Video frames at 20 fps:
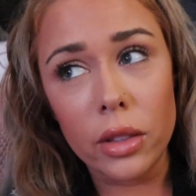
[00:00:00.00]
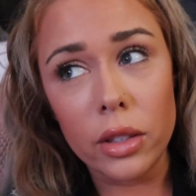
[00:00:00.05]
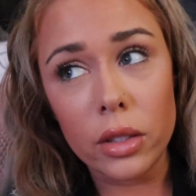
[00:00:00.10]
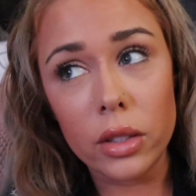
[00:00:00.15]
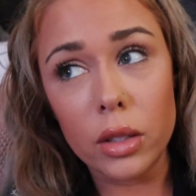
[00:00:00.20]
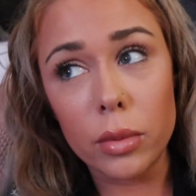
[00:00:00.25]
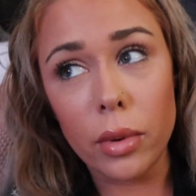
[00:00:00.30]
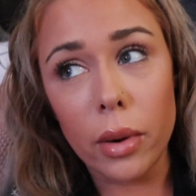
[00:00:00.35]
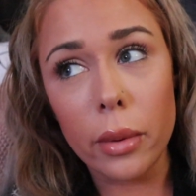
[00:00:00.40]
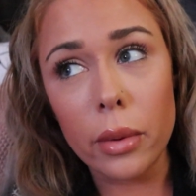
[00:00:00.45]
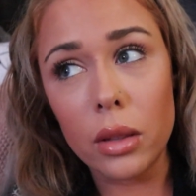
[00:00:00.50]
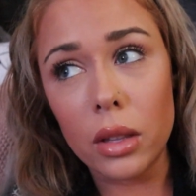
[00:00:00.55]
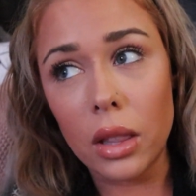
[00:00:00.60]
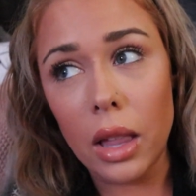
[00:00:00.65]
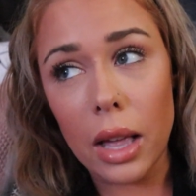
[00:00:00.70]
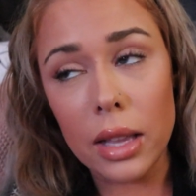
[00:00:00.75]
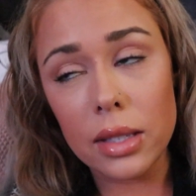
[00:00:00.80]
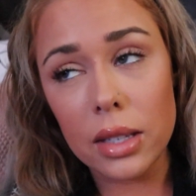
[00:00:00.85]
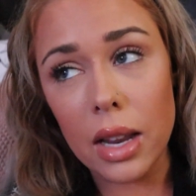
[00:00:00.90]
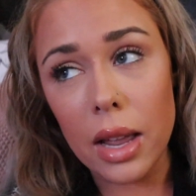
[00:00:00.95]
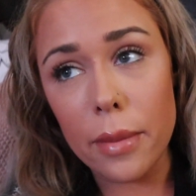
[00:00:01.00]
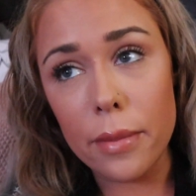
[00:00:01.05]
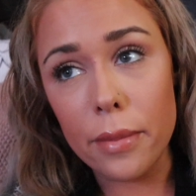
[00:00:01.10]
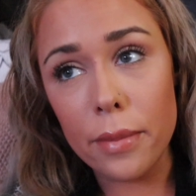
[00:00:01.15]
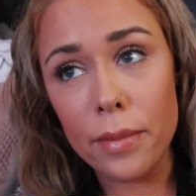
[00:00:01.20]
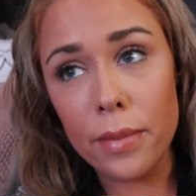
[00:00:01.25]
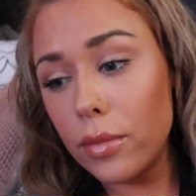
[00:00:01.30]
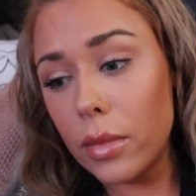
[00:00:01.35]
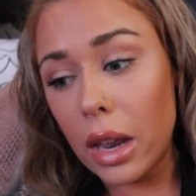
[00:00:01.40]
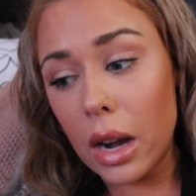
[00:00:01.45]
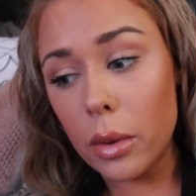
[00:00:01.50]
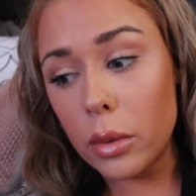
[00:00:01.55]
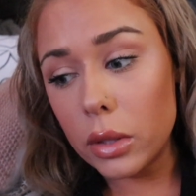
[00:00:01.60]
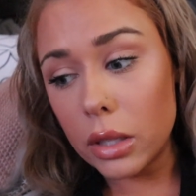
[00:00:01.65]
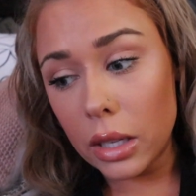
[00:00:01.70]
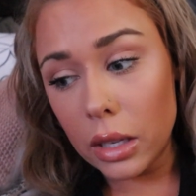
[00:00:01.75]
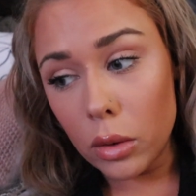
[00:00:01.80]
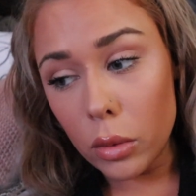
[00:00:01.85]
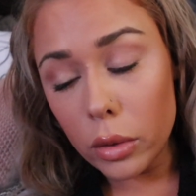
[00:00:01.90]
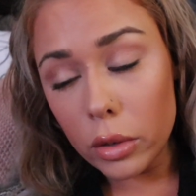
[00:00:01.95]
This is probably the last time that I was
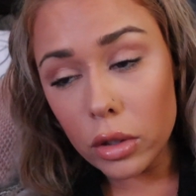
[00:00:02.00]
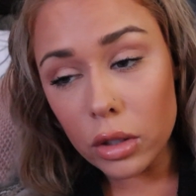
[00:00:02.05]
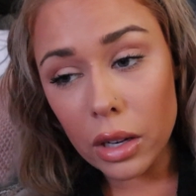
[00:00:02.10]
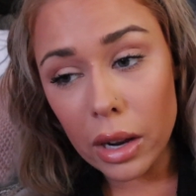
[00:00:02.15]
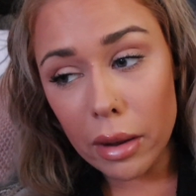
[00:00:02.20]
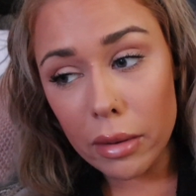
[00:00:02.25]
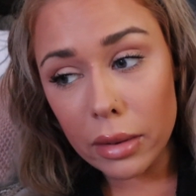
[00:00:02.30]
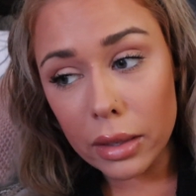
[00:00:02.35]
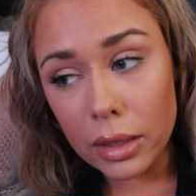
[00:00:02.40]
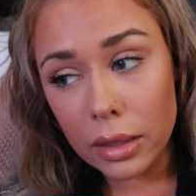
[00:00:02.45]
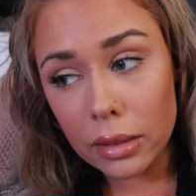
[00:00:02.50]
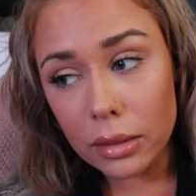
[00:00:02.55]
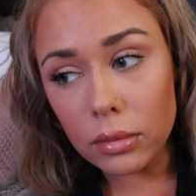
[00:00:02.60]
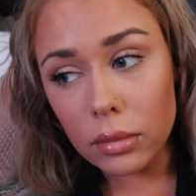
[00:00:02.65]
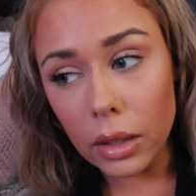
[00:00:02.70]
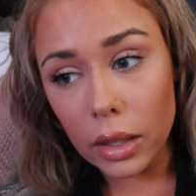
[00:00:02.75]
in Orange County.